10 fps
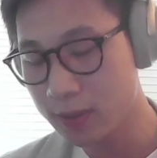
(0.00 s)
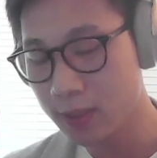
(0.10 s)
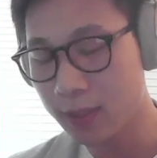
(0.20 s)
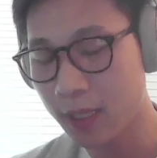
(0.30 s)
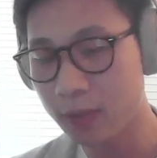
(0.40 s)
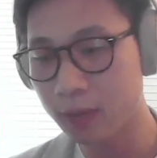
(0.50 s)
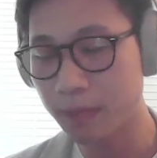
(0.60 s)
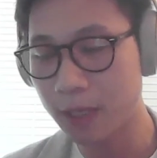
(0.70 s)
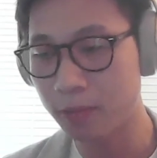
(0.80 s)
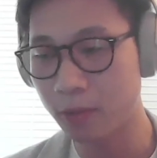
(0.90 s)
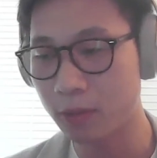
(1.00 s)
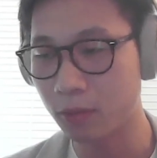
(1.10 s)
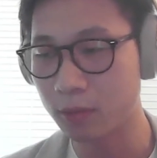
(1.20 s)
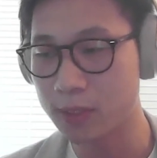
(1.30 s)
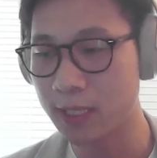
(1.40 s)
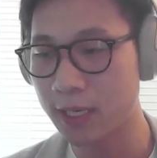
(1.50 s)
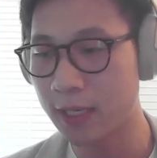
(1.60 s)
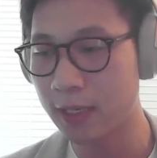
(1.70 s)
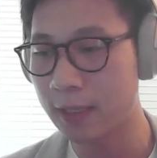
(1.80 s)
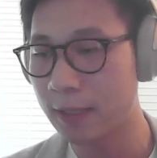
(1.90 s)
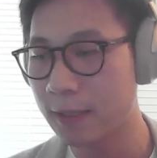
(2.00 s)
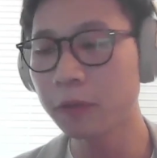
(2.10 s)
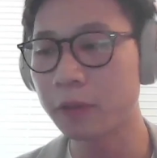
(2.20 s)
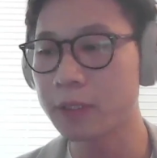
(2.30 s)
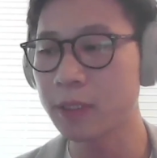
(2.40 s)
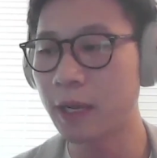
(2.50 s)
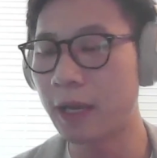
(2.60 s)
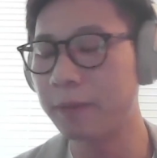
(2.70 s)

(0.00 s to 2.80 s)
There's another paper was saying founders,